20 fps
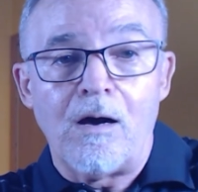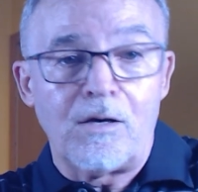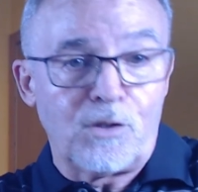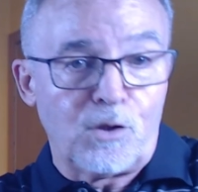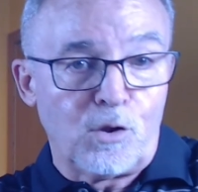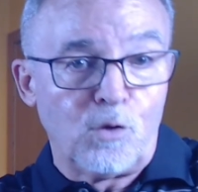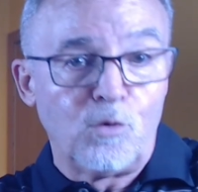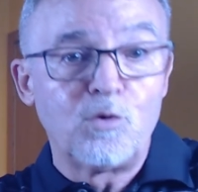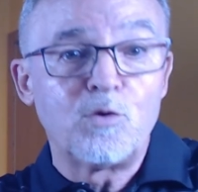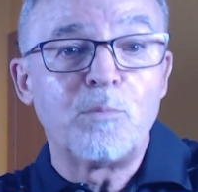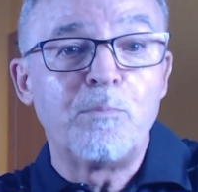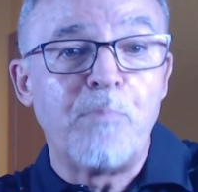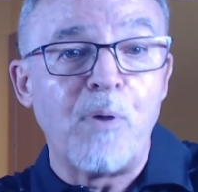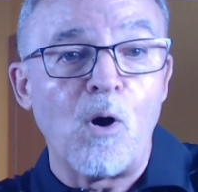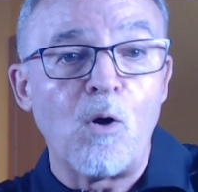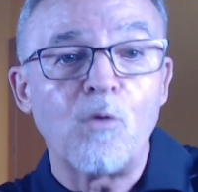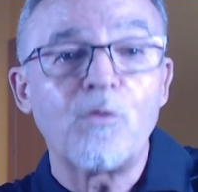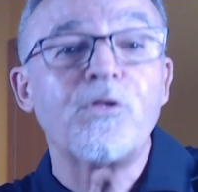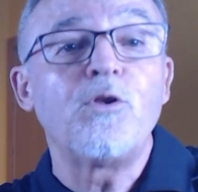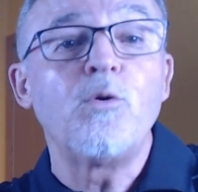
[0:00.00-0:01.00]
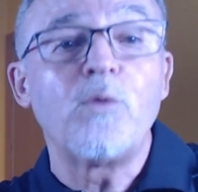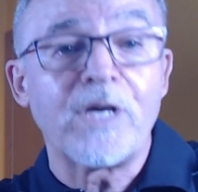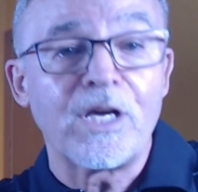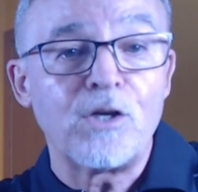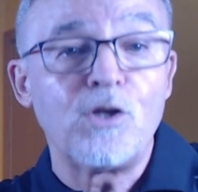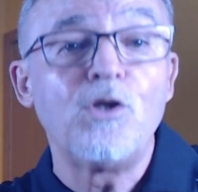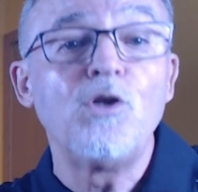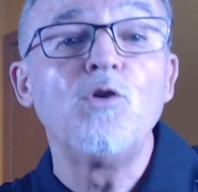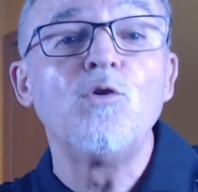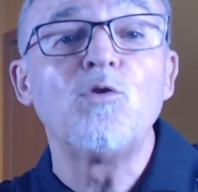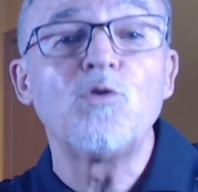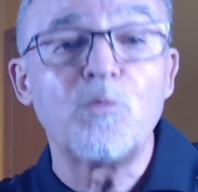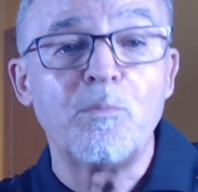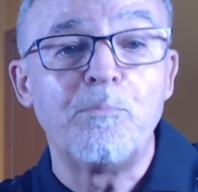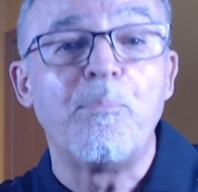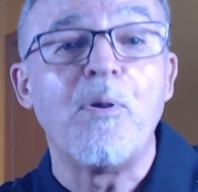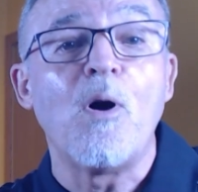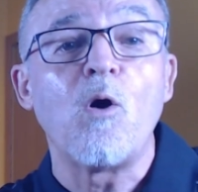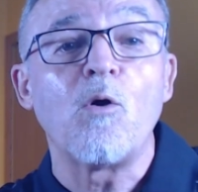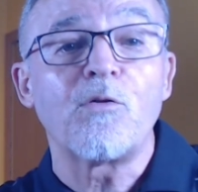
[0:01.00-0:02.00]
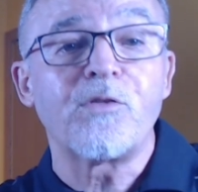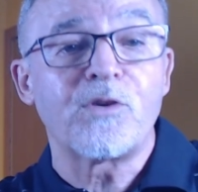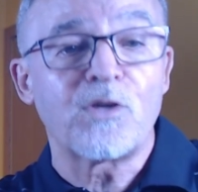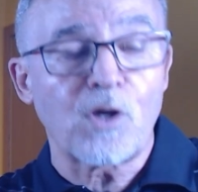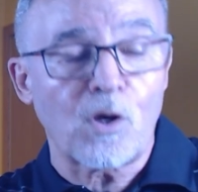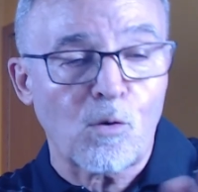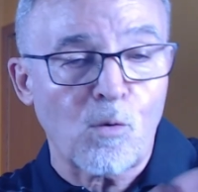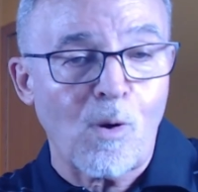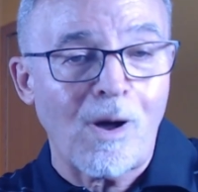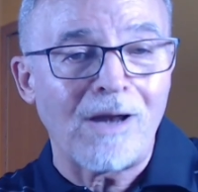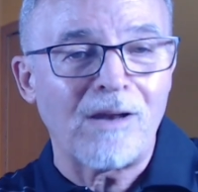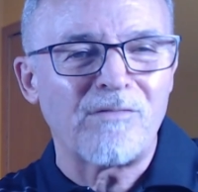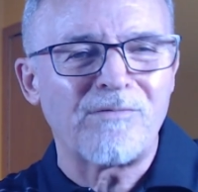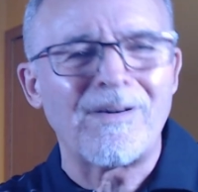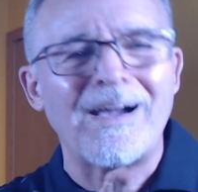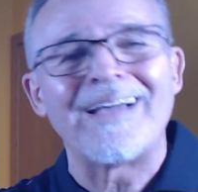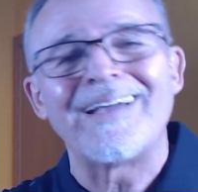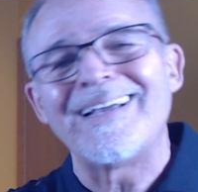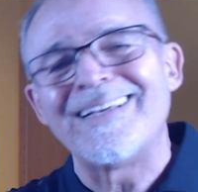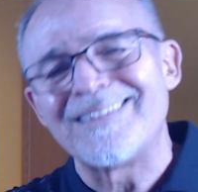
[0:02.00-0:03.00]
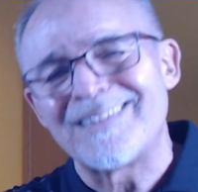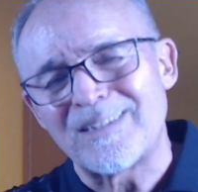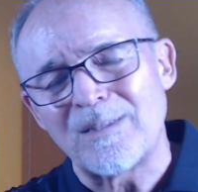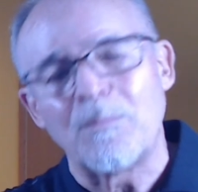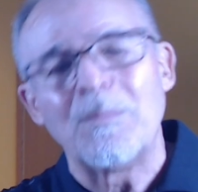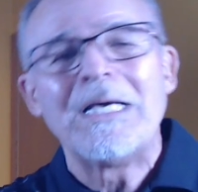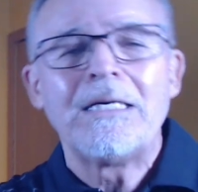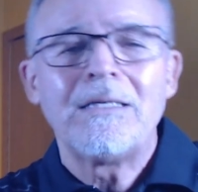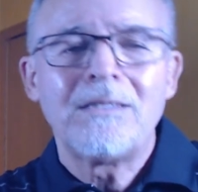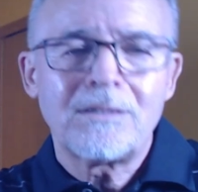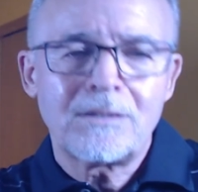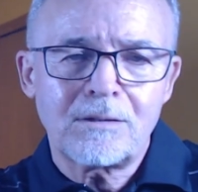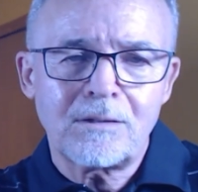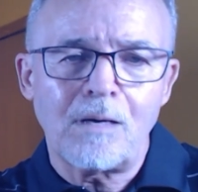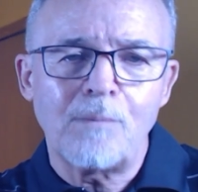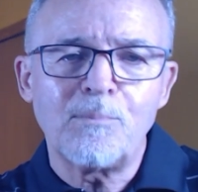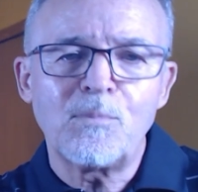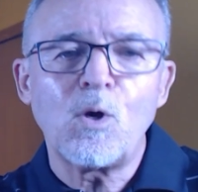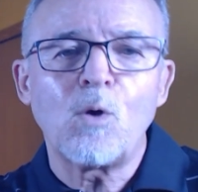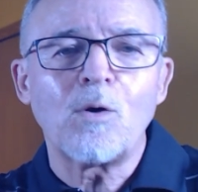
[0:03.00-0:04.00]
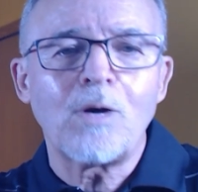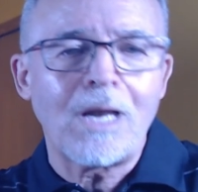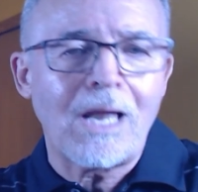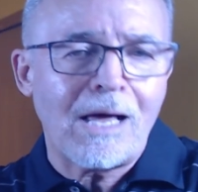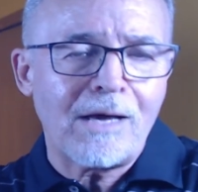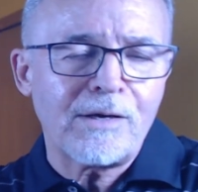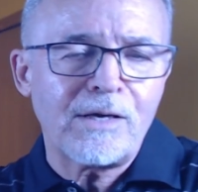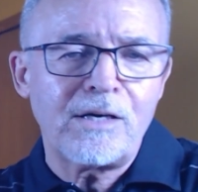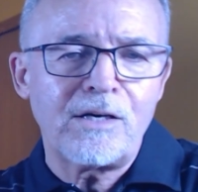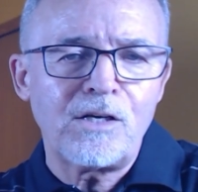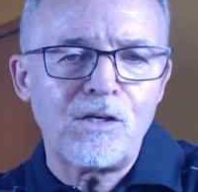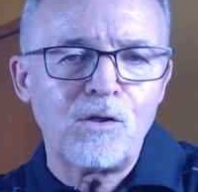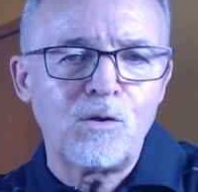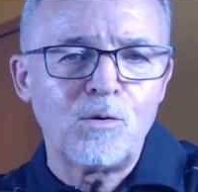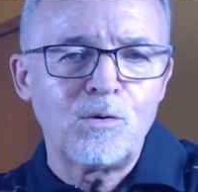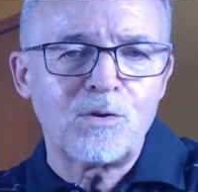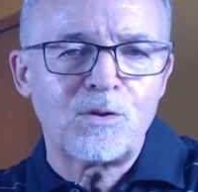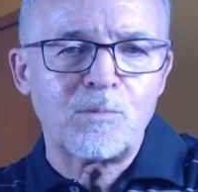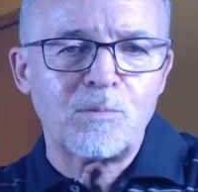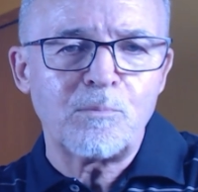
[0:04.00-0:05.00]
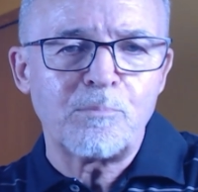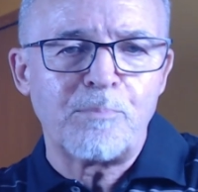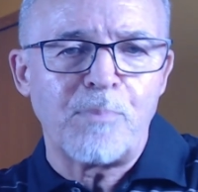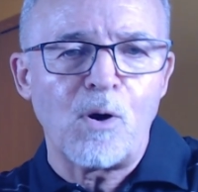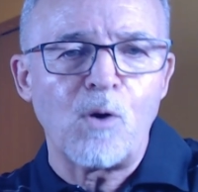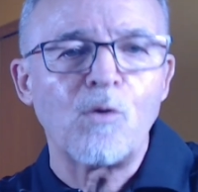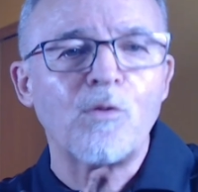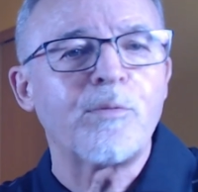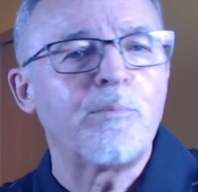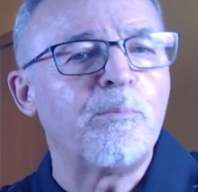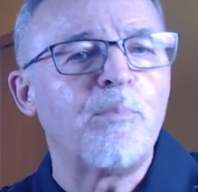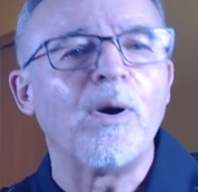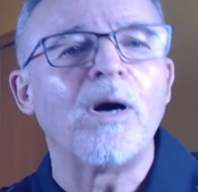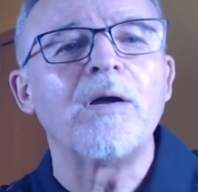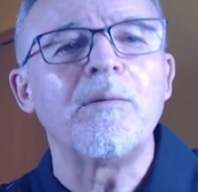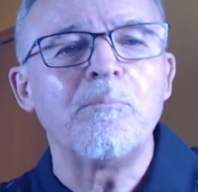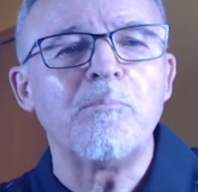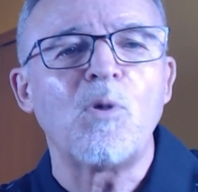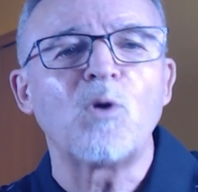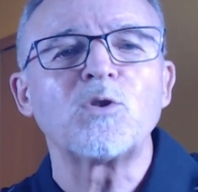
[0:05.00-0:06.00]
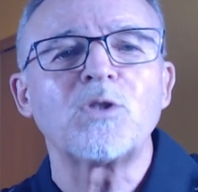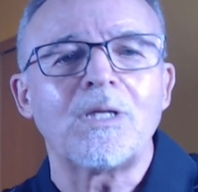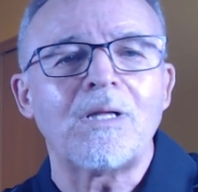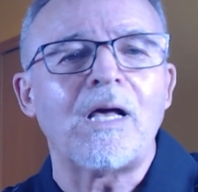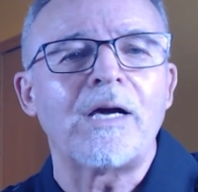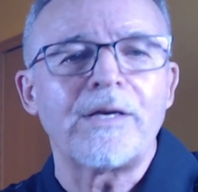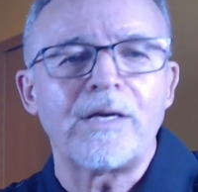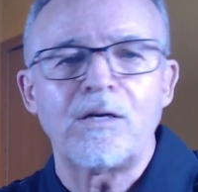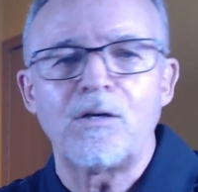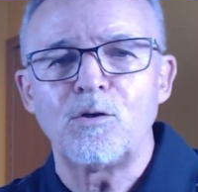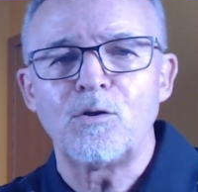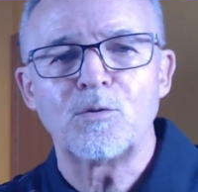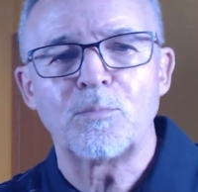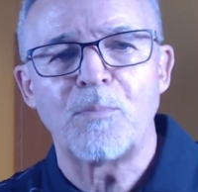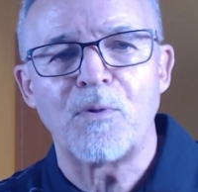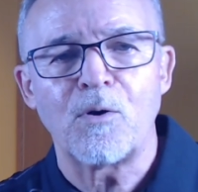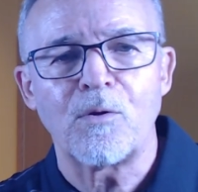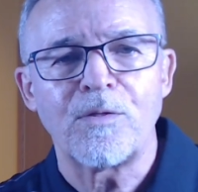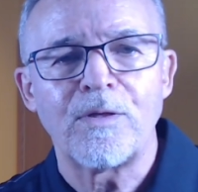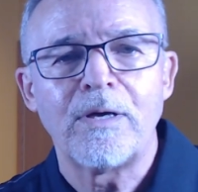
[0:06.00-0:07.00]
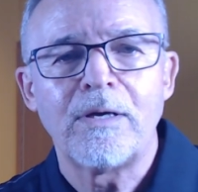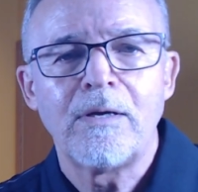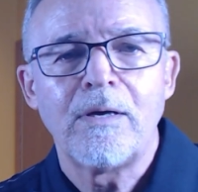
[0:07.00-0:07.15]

used both, you can use both to qualify. And some don't allow you to use both, but most allow you to use both.